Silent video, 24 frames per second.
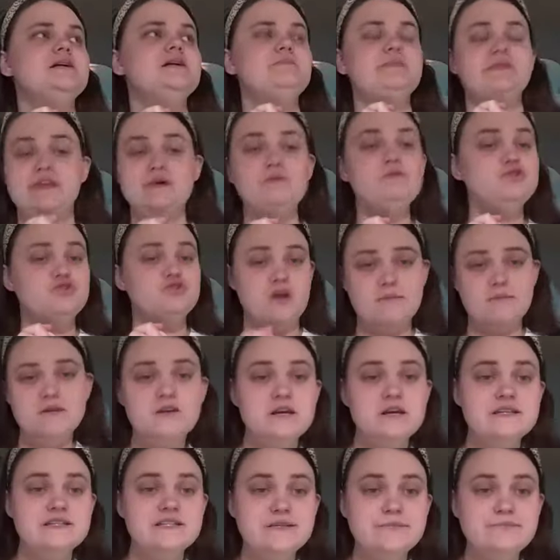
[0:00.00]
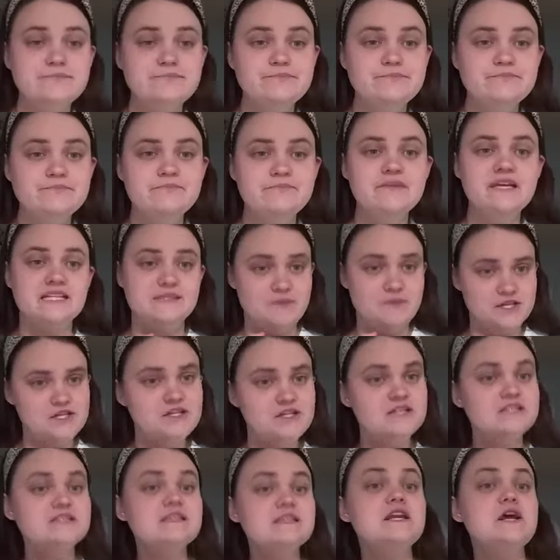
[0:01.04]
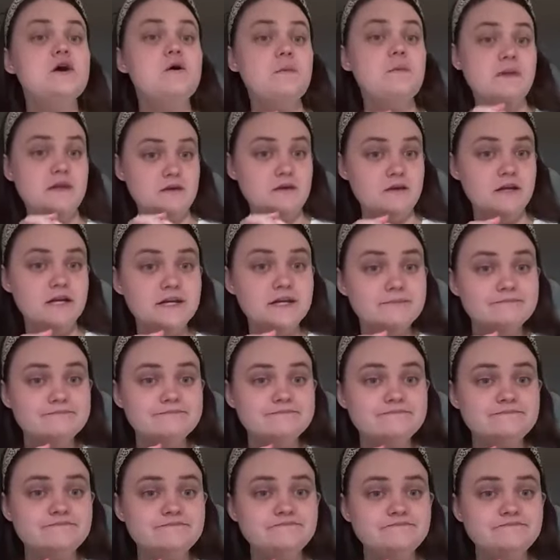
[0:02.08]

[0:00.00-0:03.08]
but they will drive me crazy, especially because they know I'm hearing